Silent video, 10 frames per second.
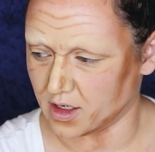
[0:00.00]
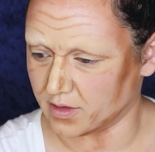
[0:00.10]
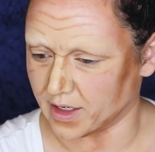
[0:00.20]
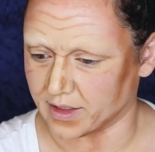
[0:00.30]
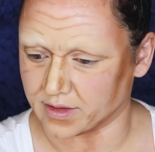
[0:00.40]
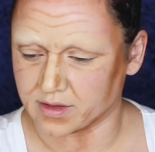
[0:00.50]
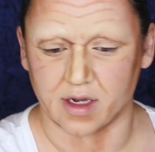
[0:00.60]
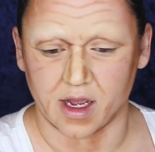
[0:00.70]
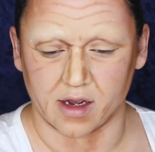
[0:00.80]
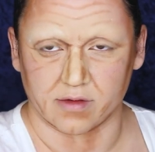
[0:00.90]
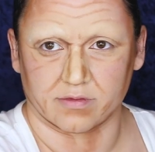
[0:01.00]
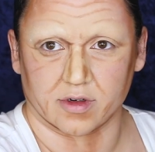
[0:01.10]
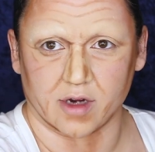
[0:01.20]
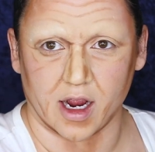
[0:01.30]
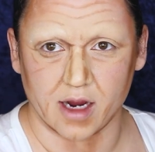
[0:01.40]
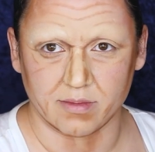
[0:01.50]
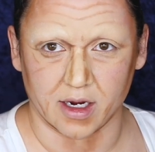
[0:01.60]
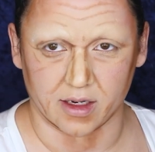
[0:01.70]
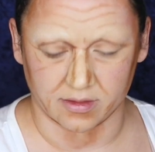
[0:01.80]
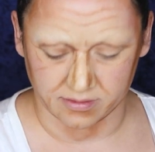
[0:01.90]
All right, now for
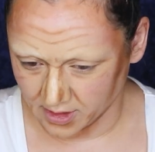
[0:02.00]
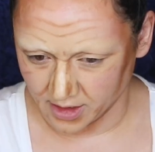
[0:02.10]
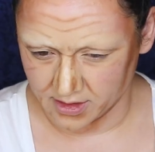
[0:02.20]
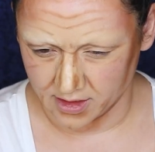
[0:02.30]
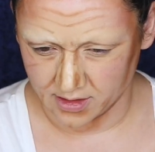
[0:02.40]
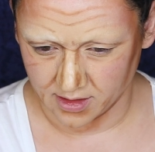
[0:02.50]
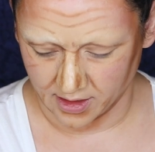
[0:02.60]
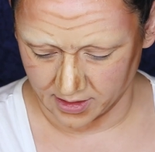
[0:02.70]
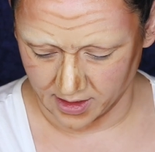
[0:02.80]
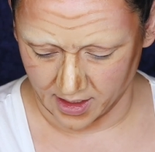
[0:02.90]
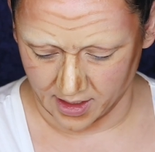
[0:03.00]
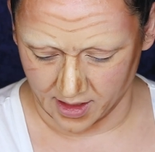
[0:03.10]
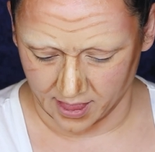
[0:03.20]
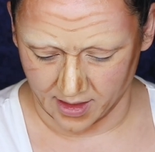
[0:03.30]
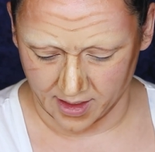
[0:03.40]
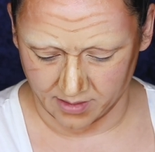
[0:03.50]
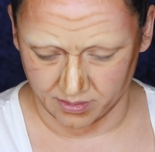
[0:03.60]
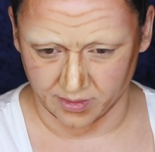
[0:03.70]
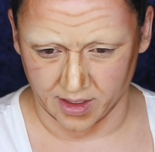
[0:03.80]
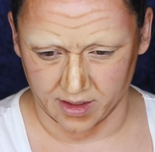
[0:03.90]
eyebrow. I need like a
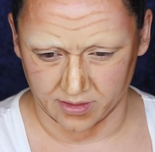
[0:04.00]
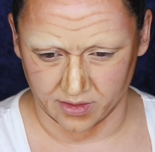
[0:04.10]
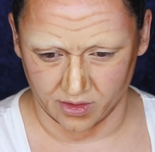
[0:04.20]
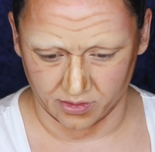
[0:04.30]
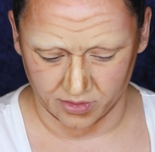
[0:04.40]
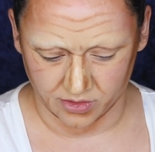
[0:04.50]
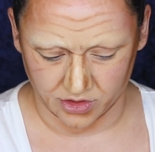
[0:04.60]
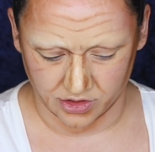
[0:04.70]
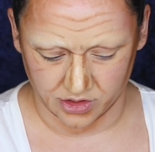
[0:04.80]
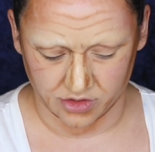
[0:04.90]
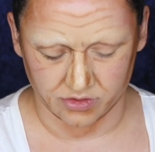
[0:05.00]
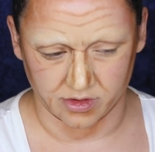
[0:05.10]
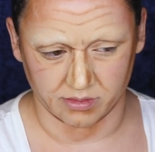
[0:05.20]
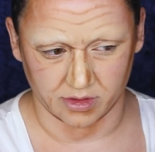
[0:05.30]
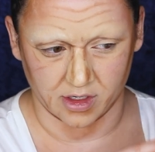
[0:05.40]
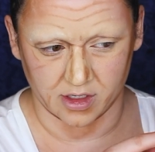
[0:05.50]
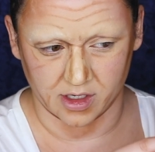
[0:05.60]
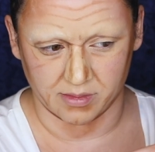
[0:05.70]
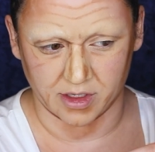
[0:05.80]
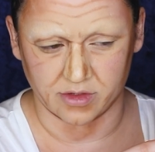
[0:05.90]
light brown, almost gingery
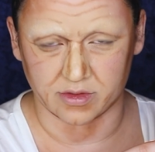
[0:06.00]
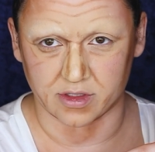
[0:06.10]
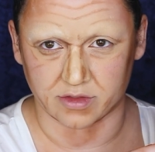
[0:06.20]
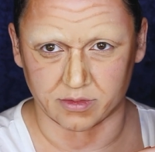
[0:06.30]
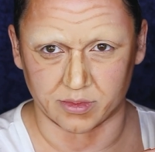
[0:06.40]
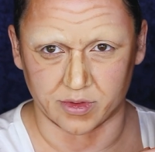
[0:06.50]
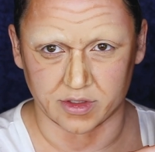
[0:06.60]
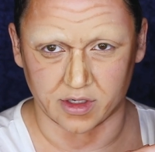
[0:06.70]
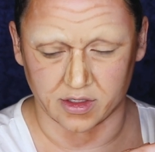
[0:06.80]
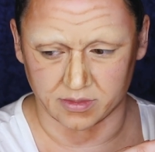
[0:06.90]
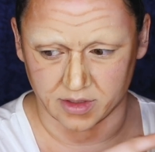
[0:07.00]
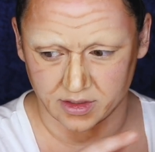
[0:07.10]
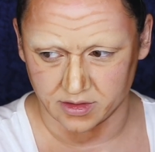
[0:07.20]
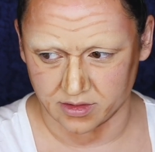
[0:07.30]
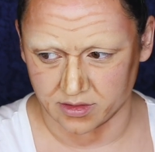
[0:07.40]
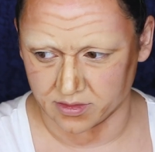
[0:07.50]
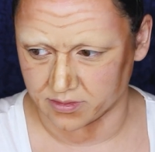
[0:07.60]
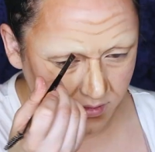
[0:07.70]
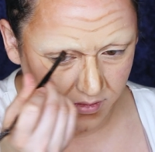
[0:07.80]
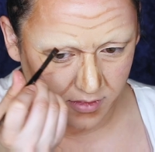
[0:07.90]
blonde. I might use this from Poise Cosmetics
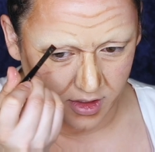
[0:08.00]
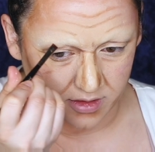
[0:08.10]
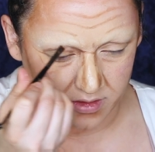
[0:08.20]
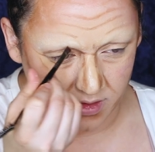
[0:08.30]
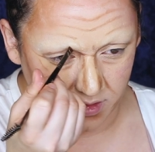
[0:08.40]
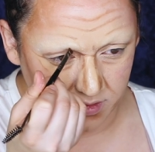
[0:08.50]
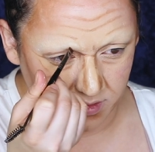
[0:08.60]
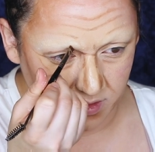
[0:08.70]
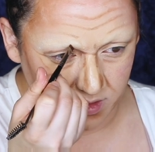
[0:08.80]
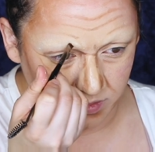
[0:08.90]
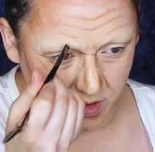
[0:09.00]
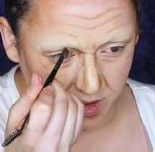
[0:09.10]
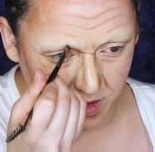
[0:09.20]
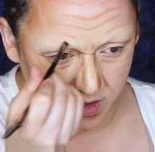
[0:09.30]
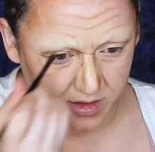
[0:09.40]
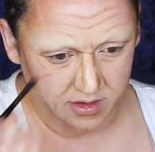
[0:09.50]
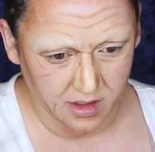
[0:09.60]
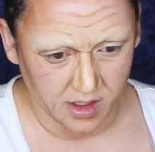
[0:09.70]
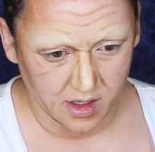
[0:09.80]
and start doing these brow hairs.